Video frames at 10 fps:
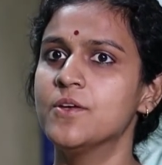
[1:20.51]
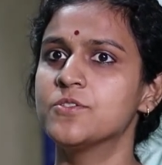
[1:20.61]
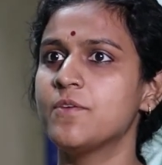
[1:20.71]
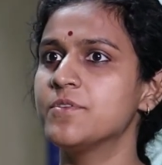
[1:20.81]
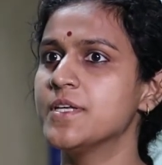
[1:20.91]

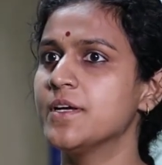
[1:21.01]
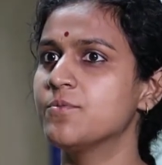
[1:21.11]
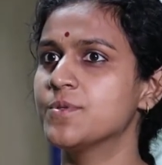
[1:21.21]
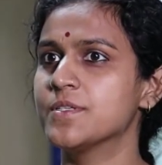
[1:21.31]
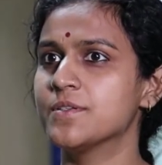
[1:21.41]
So I would say
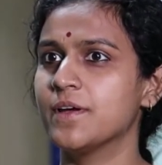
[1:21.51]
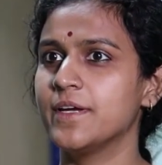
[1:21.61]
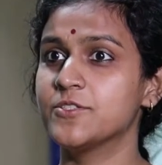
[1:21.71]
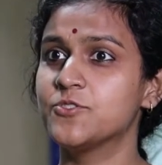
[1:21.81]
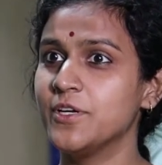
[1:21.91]
it was
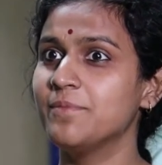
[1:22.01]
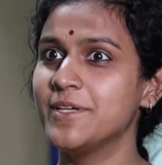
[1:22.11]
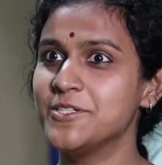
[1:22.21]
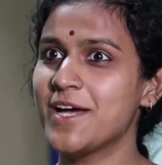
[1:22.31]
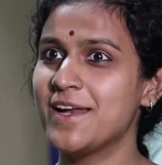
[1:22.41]

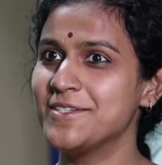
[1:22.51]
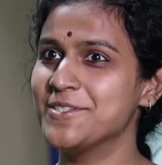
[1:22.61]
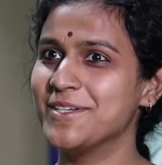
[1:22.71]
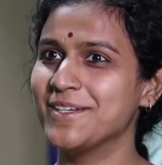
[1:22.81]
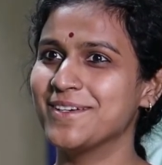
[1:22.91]
extremely
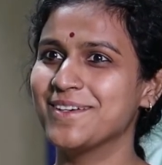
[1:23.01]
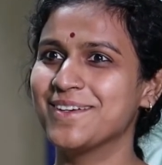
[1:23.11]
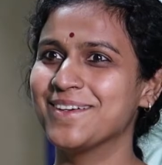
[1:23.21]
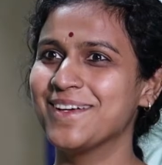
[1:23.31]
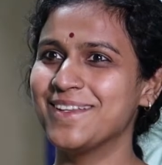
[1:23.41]
challenging
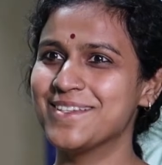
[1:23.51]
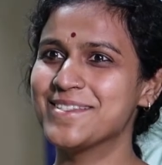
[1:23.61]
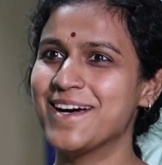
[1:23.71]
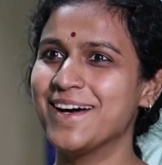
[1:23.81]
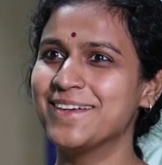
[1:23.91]
in the
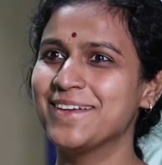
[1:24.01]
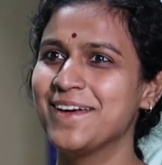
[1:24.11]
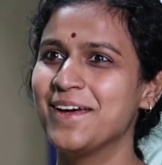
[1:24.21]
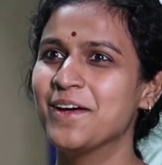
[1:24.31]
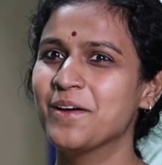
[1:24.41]
start
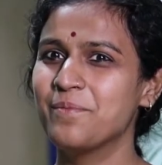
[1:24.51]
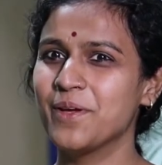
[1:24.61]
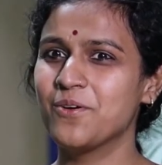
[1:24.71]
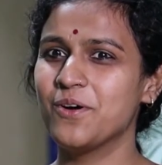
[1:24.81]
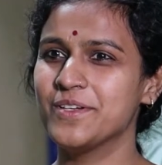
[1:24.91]

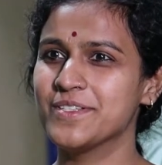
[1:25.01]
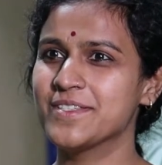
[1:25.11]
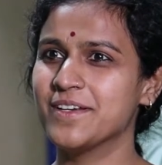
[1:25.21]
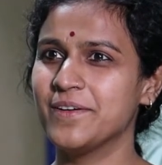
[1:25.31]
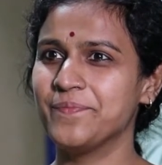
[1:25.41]

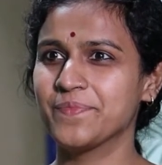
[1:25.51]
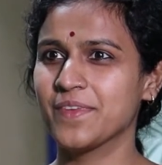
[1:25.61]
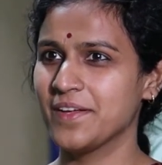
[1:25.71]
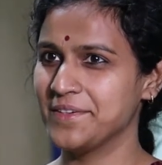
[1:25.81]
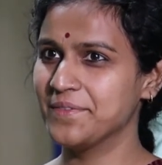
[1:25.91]
because
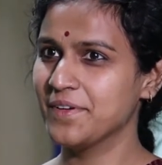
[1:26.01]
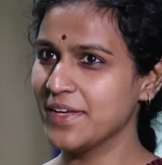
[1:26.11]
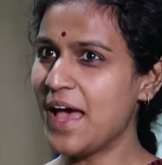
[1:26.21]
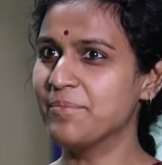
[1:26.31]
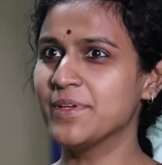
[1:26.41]

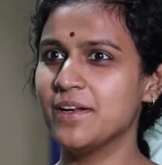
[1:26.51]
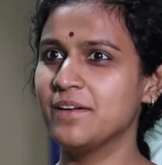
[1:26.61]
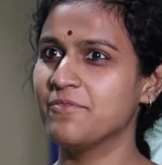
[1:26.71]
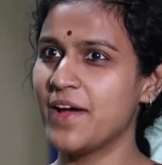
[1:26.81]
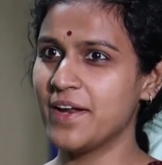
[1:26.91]

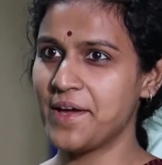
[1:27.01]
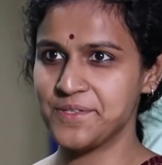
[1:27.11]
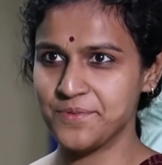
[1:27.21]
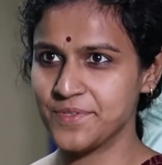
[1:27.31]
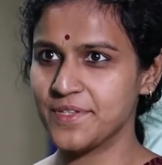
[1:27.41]
capital
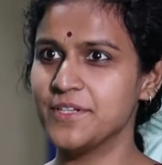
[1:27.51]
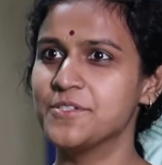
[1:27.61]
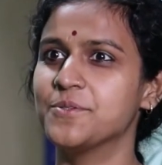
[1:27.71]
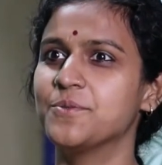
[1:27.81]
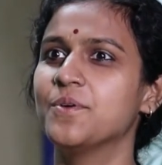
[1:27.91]
finance was an
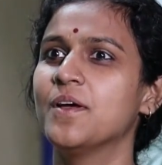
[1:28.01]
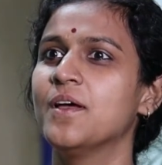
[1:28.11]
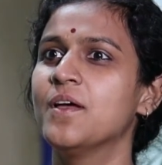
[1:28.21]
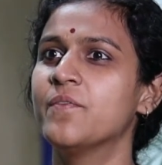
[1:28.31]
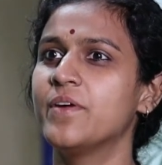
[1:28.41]
issue,
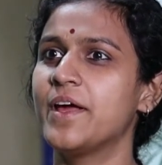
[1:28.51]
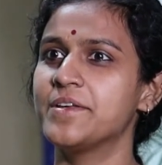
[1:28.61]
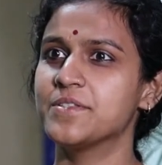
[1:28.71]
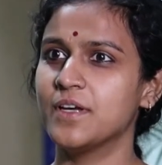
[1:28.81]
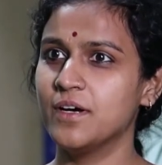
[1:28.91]

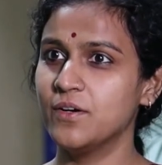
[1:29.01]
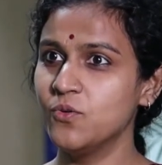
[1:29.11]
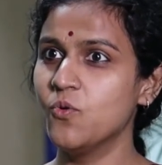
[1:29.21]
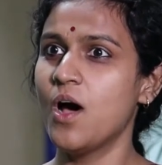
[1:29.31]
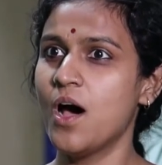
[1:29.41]
whereas
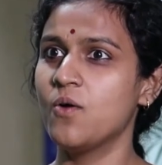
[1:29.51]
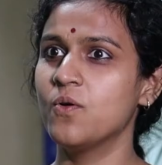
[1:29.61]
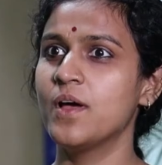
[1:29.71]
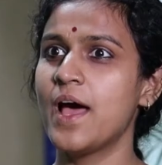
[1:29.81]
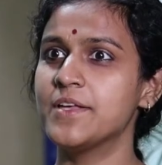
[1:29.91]
know-how
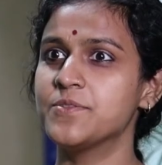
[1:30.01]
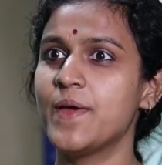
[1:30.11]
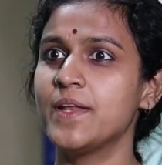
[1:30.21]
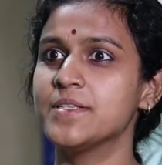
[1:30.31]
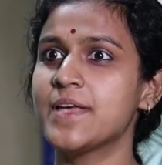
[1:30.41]
as
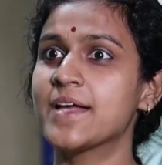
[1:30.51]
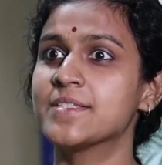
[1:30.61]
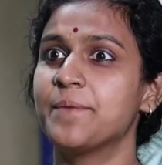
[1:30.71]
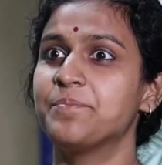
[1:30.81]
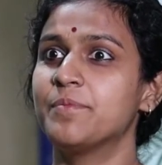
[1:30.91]
well as
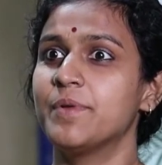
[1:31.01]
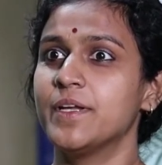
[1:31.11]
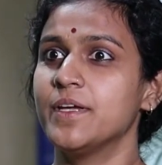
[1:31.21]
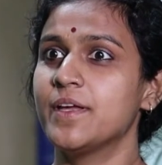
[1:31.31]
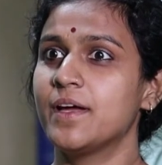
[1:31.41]

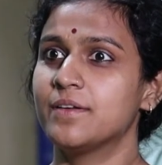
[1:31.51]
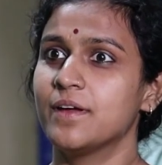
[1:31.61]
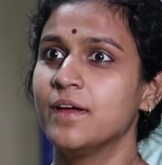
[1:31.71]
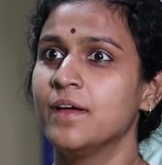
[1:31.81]
acceptability that